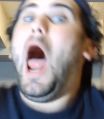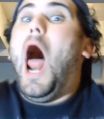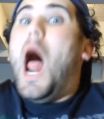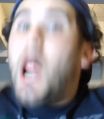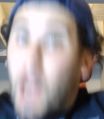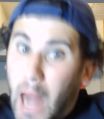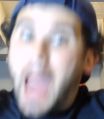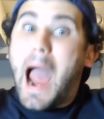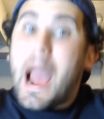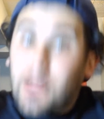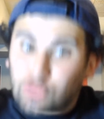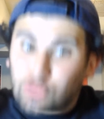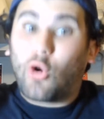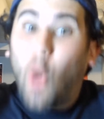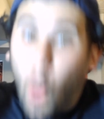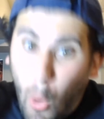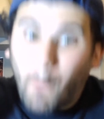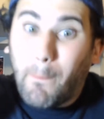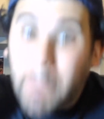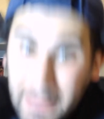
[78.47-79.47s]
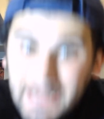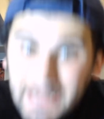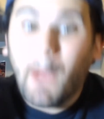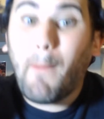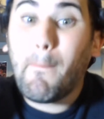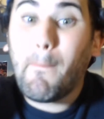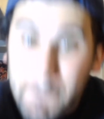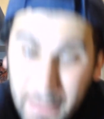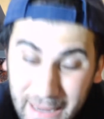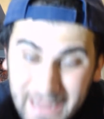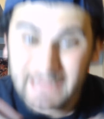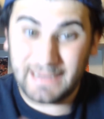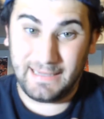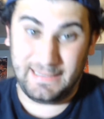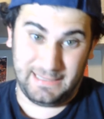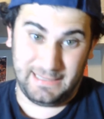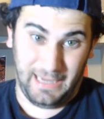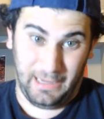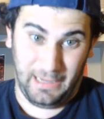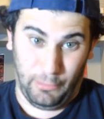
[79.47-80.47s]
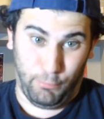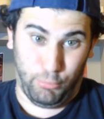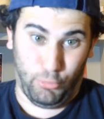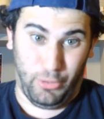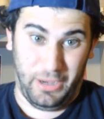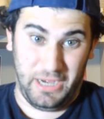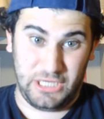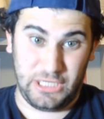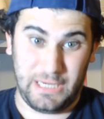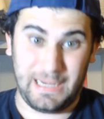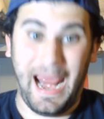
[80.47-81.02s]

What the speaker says: that's going to be a big celebration.